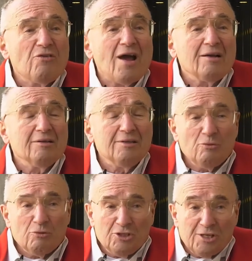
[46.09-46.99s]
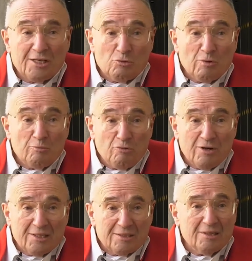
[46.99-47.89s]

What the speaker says: faculty were Jesuit priests.